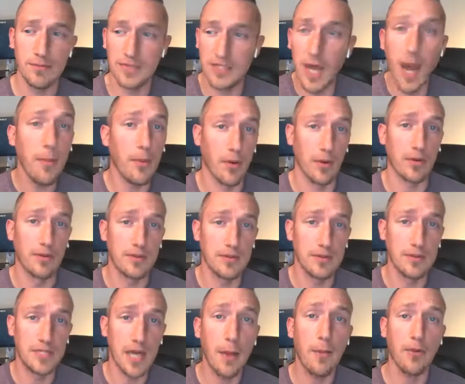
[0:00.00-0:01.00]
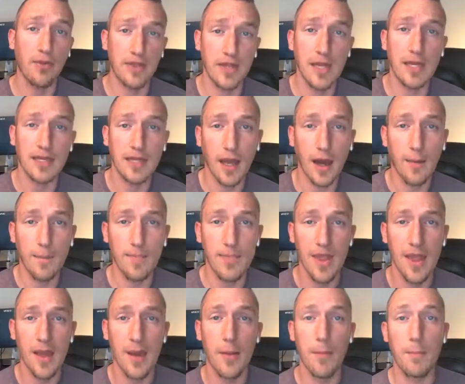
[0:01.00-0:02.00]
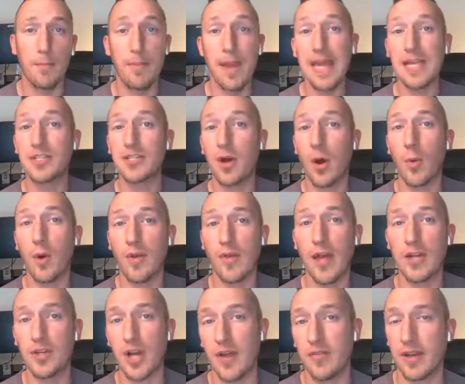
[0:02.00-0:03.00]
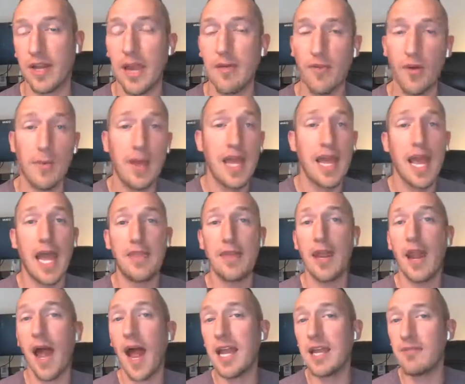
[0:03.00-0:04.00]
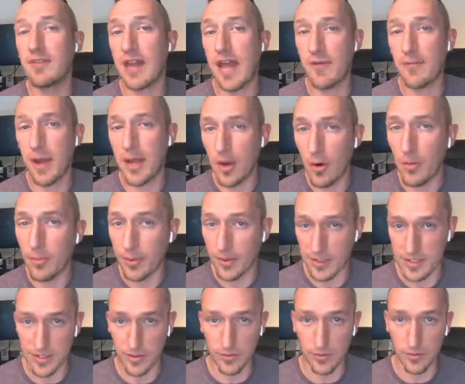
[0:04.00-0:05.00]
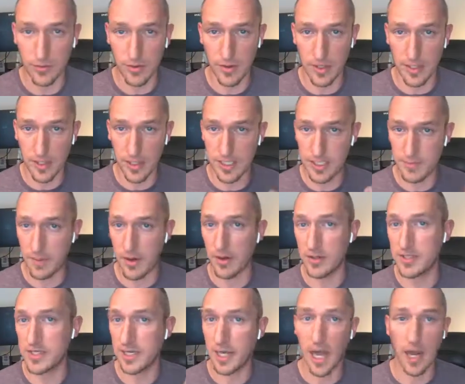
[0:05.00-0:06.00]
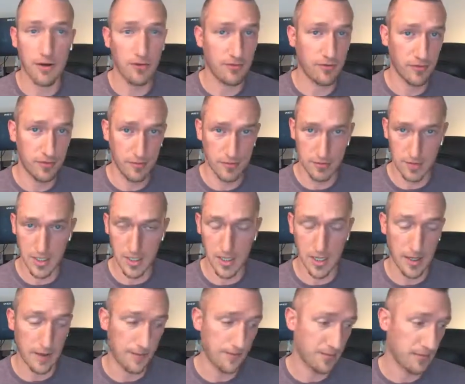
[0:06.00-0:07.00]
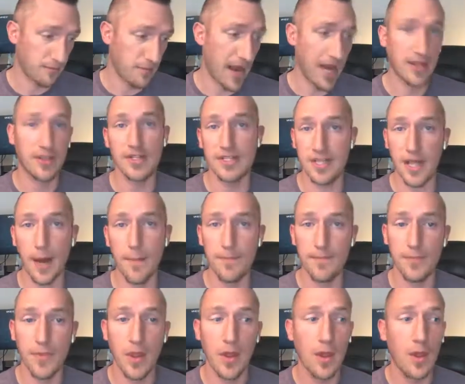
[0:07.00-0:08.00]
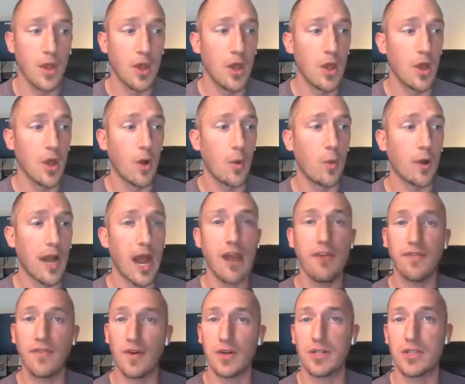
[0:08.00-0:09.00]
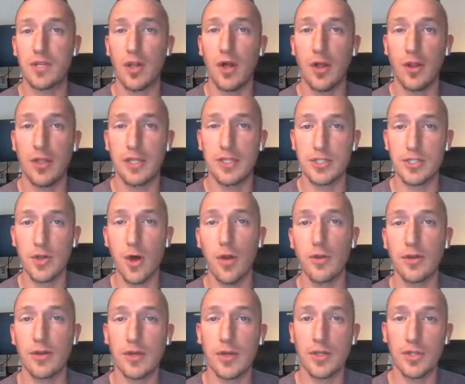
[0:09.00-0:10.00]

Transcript: double the income based on where that traffic came from. And then I even have my own personal experience to kind of back this up. When I first installed